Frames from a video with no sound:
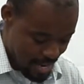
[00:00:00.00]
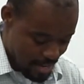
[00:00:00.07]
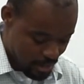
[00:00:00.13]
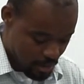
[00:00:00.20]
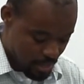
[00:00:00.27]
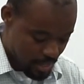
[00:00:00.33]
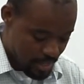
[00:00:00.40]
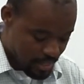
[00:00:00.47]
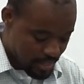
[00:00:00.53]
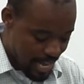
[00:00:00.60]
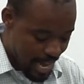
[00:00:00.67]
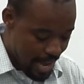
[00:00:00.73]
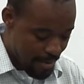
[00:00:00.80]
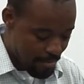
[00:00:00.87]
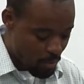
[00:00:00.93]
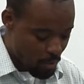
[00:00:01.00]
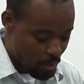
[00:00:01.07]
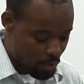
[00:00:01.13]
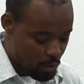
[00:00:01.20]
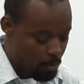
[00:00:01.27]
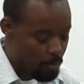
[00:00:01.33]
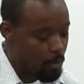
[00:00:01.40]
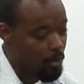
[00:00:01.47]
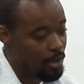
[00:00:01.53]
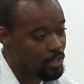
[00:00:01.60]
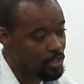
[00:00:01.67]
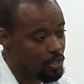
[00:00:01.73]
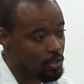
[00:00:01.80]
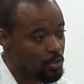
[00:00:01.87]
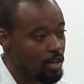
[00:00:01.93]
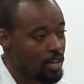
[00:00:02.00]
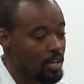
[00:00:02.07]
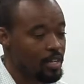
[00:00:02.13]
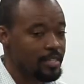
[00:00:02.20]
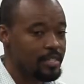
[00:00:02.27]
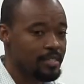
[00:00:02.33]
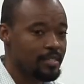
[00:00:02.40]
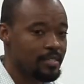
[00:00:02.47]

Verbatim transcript: so this time was to point to a